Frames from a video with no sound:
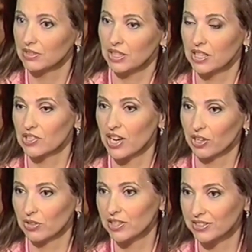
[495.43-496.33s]
he gets
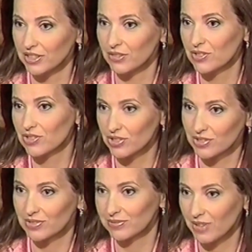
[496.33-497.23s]
angry, he leaves,
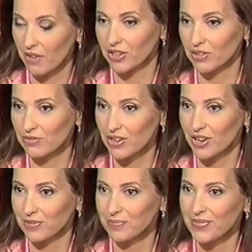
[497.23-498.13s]
she's having an
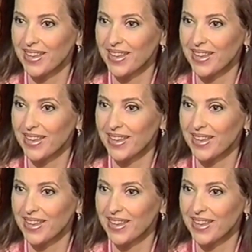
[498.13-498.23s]
affair.